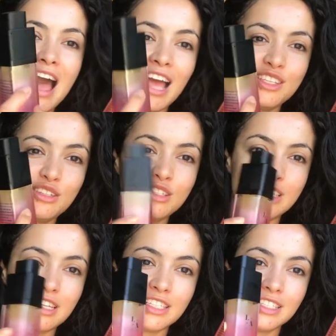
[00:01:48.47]
As you
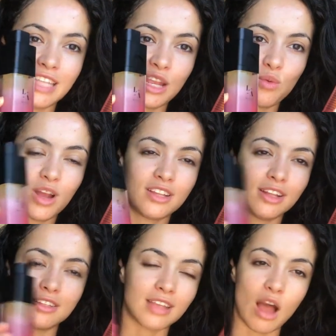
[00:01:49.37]
see, the day one,
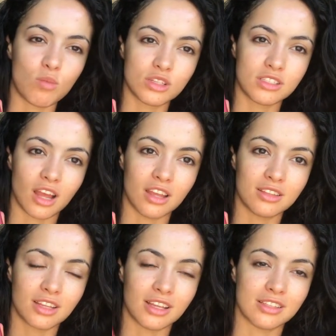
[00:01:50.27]
it's almost
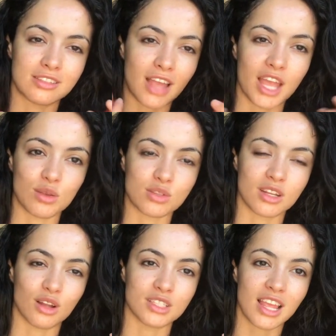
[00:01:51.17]
done because I use
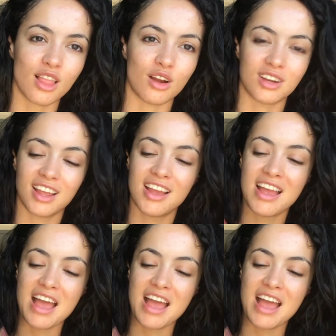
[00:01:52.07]
it all day long.